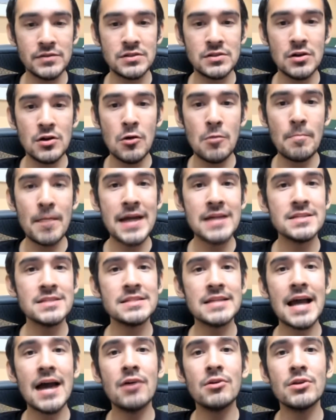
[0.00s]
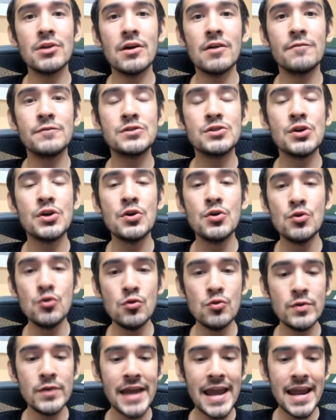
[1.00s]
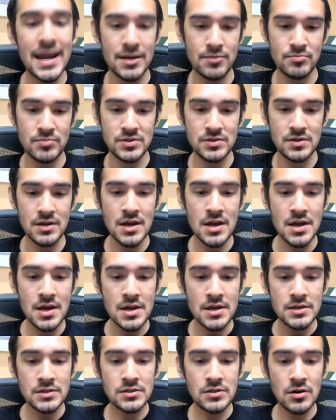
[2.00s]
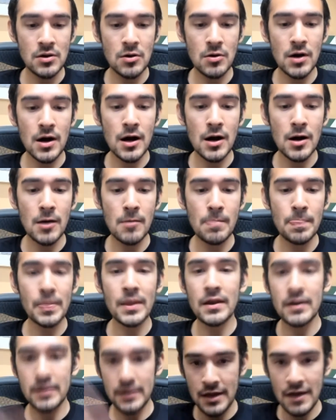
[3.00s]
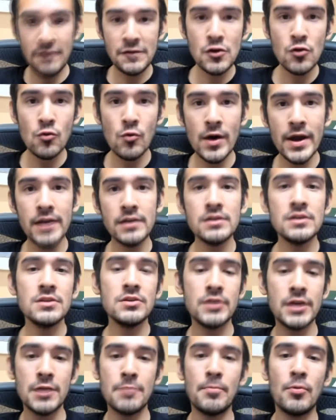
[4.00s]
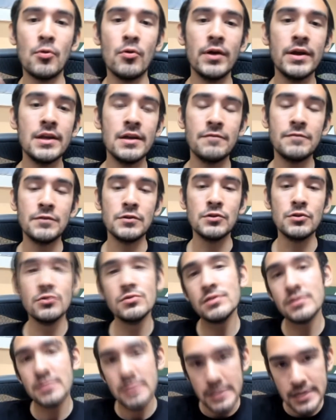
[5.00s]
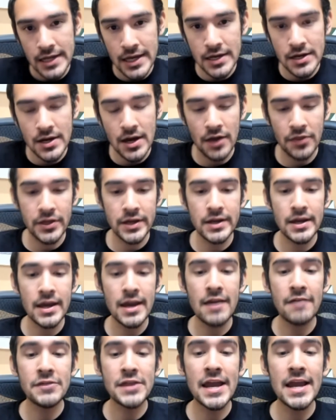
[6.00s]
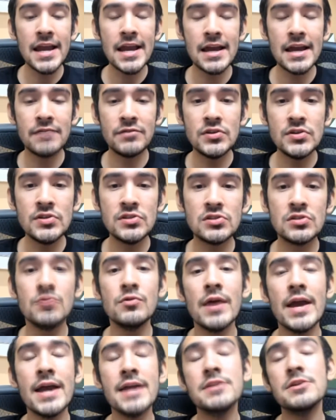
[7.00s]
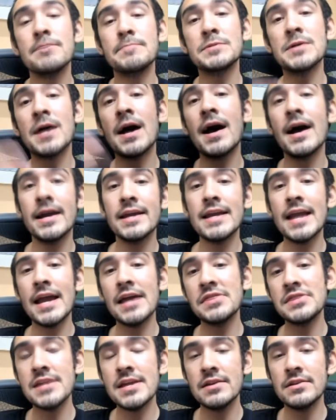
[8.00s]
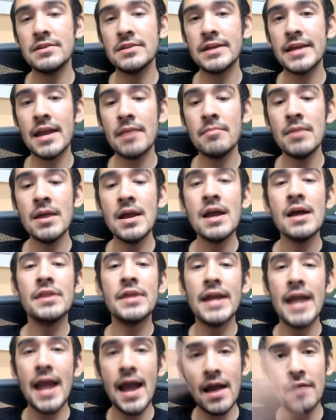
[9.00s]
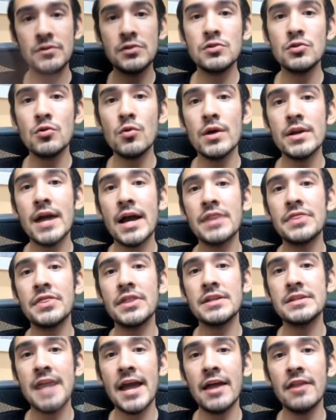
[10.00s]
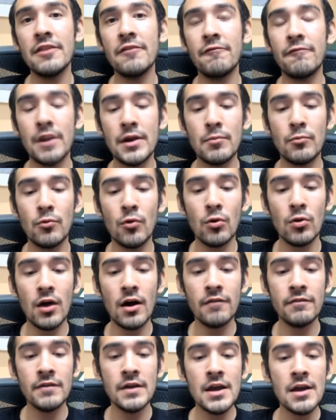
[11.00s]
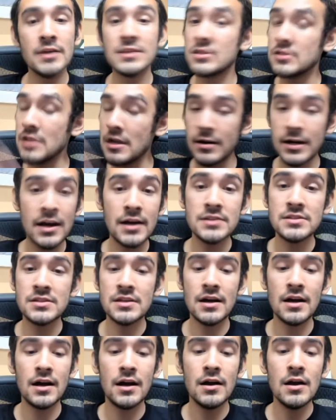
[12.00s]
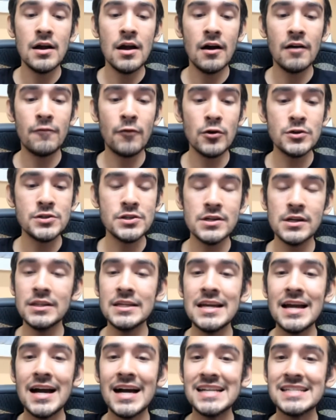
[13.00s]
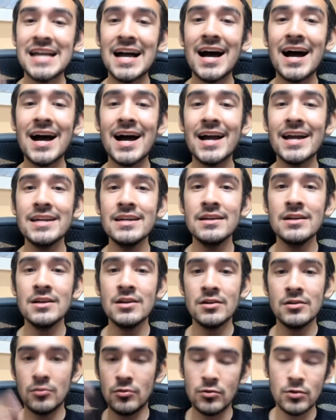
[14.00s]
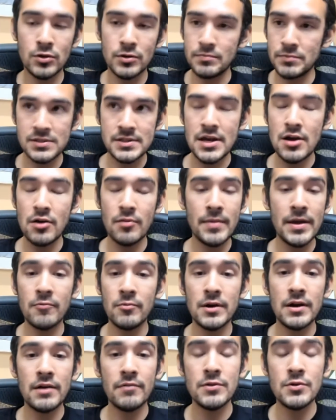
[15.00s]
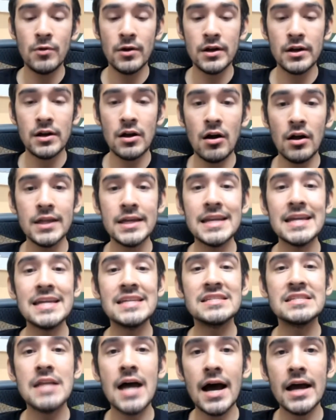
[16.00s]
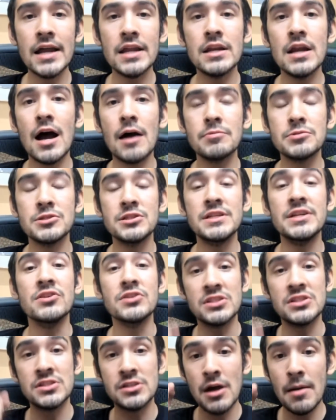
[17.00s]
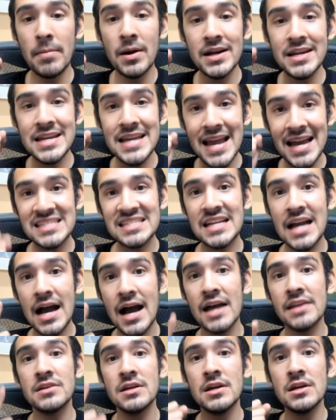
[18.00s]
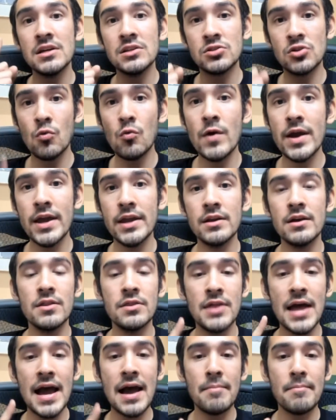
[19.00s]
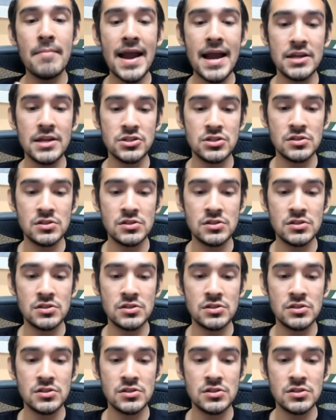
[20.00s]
So best out of two games. So if you win, you get a point. If you lose, you get nothing. If these two end up tying at the end of the game, they have to do a 9th and 10th frame roll off. So because unfortunately, a tie or stalemate, whatever you want to call it, is not an option here. Somebody has got to win that match.